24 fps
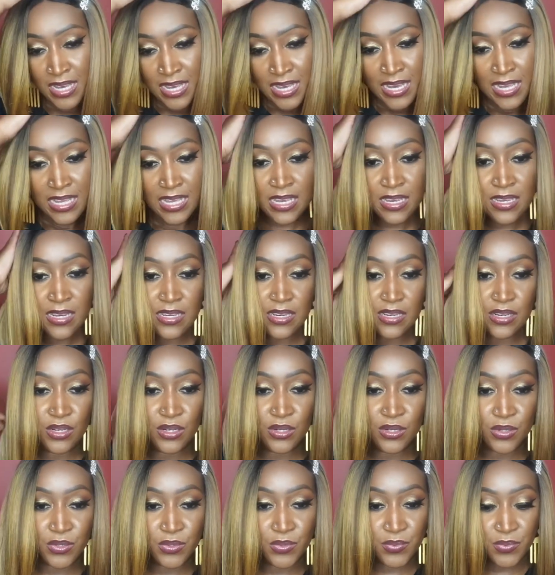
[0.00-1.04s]
you
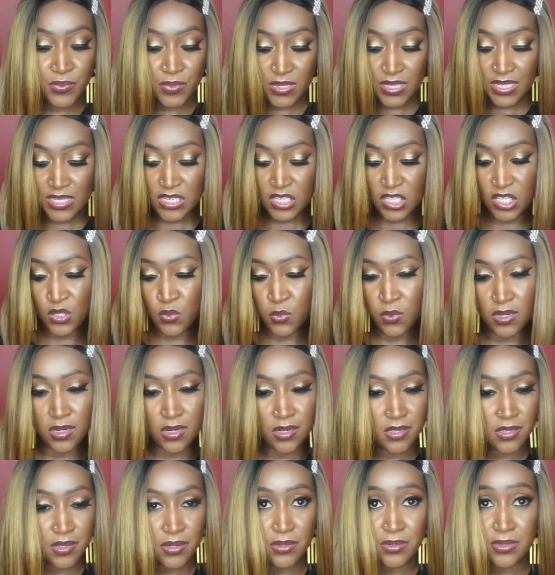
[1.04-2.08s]
know, it's just one of
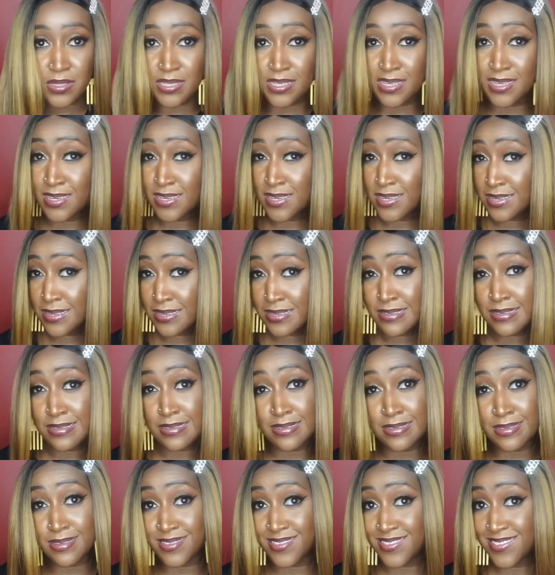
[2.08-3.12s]
those things.
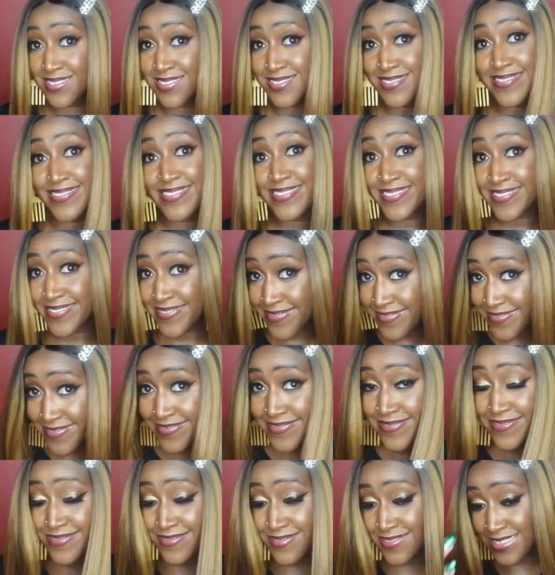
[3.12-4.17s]

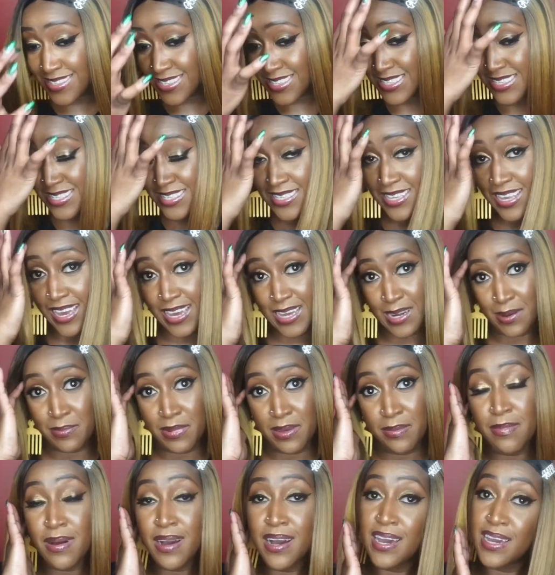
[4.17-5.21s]
You just gotta be
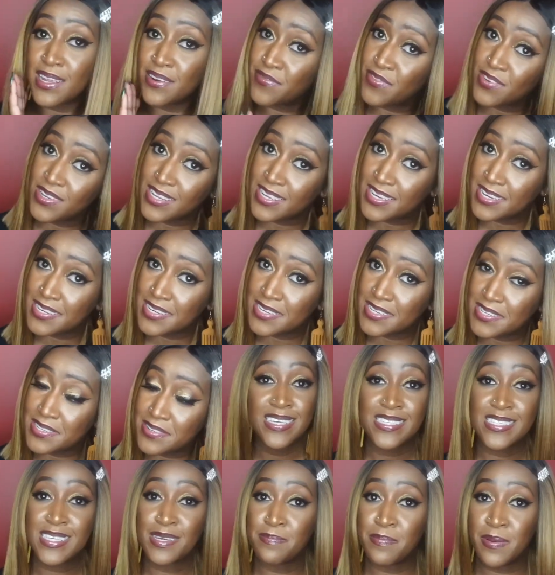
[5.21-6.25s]
mindful of.
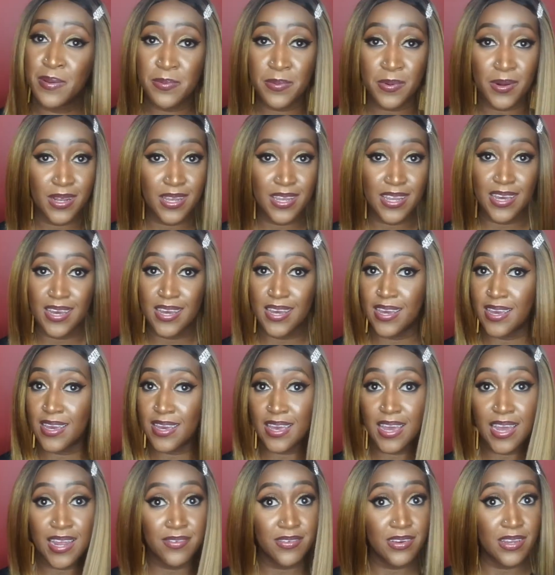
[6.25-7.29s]
Some people are like, I
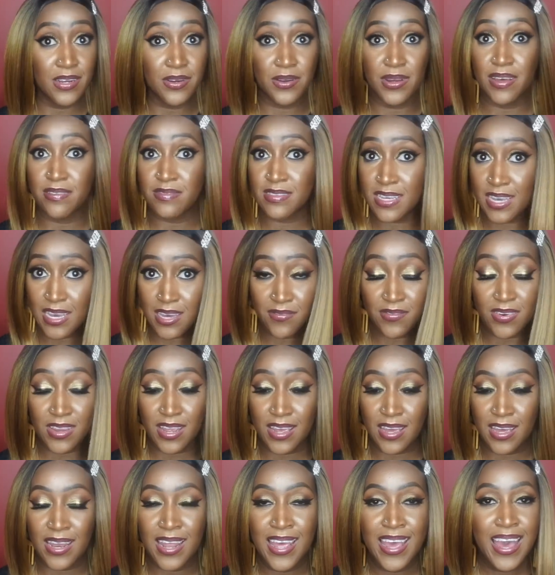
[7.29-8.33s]
really don't have time for
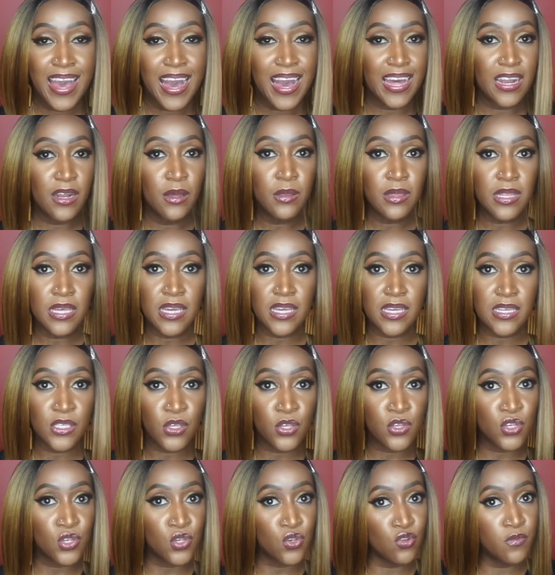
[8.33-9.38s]
that. I don't think it's
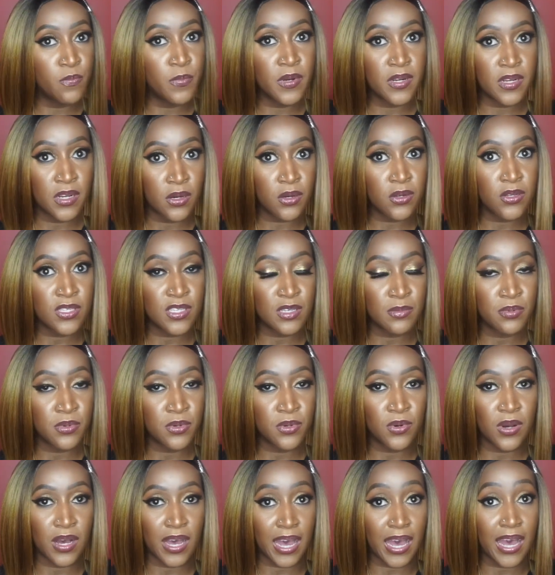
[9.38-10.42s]
super noticeable.
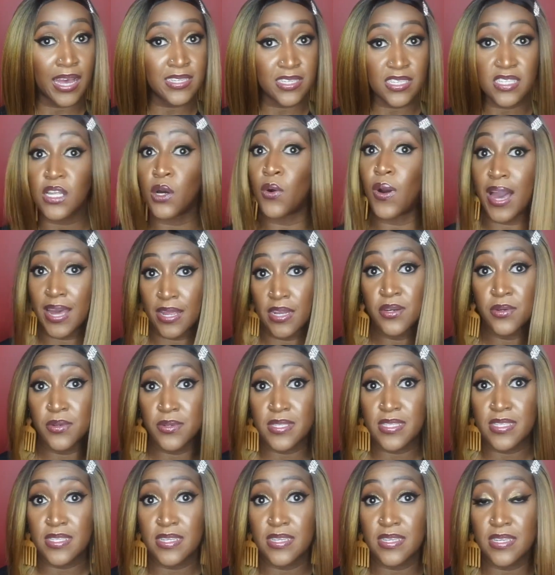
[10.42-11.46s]
I just know I noticed
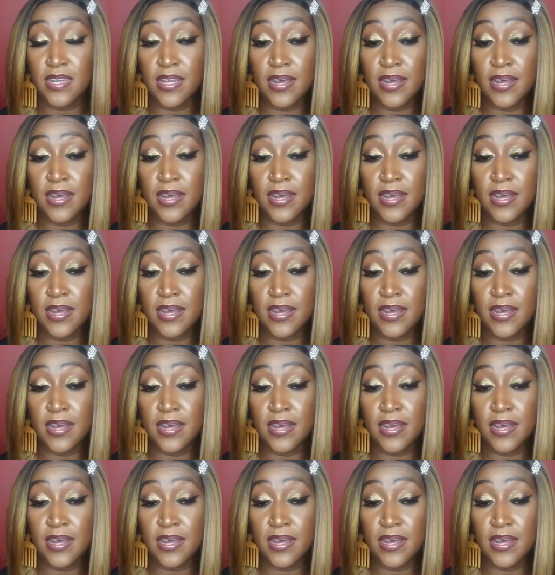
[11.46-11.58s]
it.